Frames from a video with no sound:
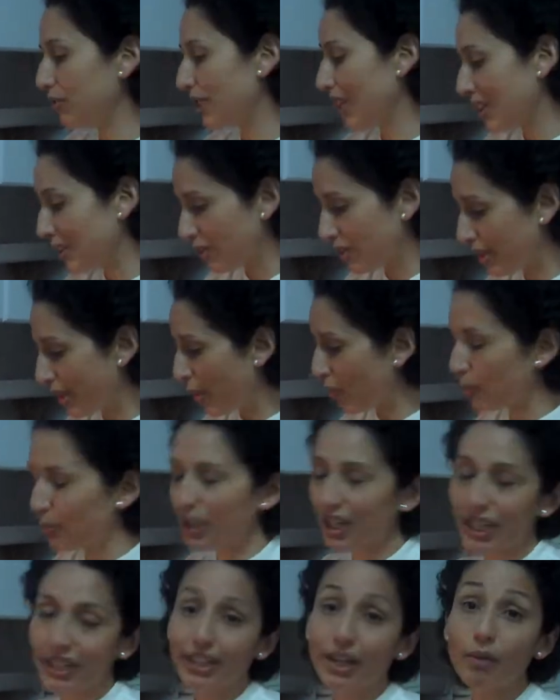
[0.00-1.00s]
that would be
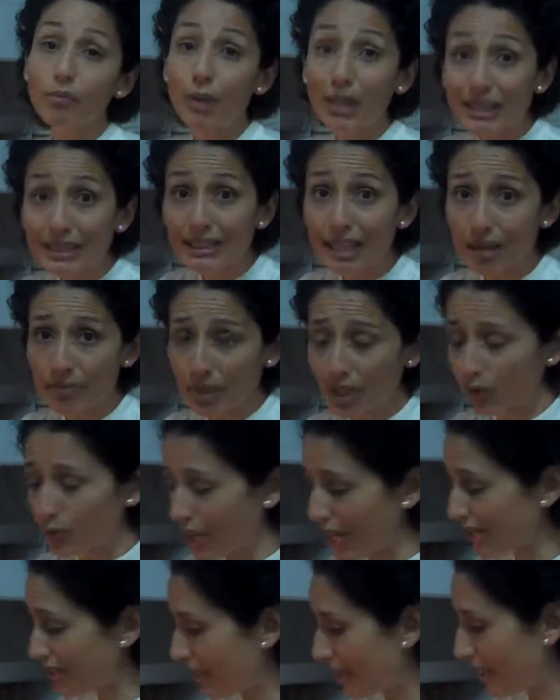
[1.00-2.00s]
like a balsamic
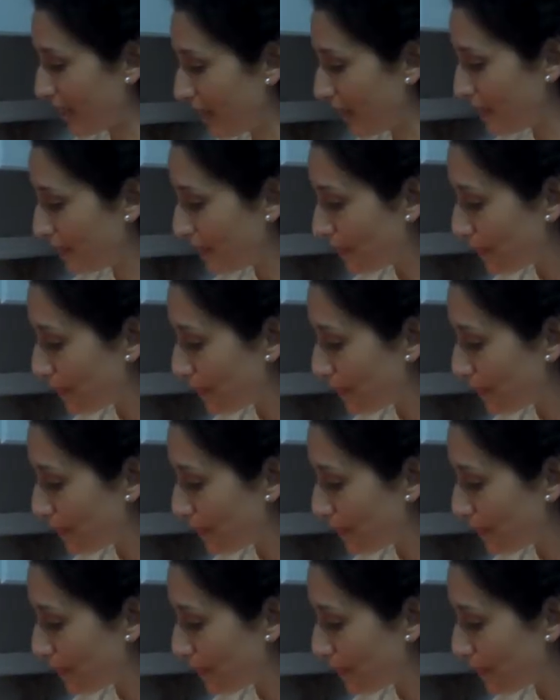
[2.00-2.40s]
dressing.